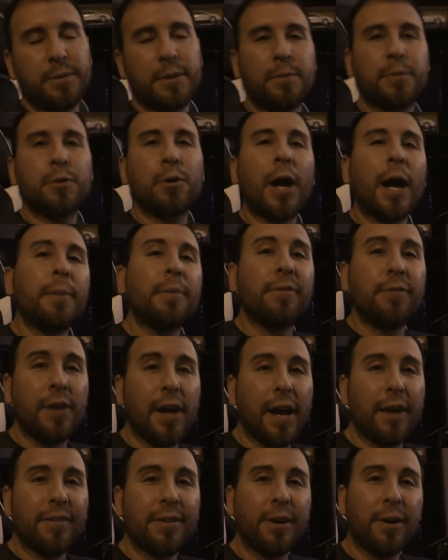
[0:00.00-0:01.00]
subscribe if you
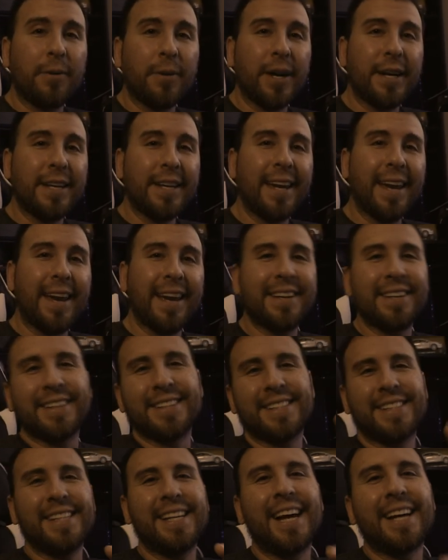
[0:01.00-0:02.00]
haven't already, and
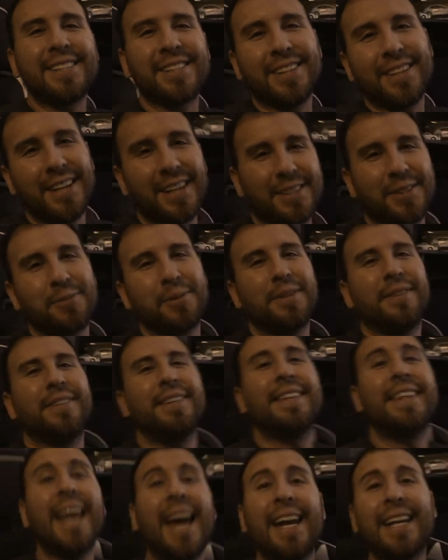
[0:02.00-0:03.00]
see you guys on the next one.
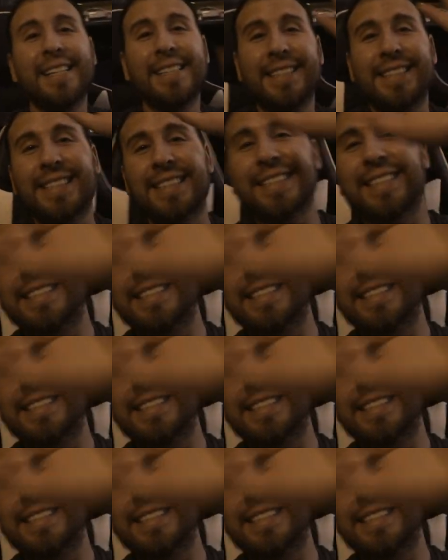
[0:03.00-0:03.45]
Thanks.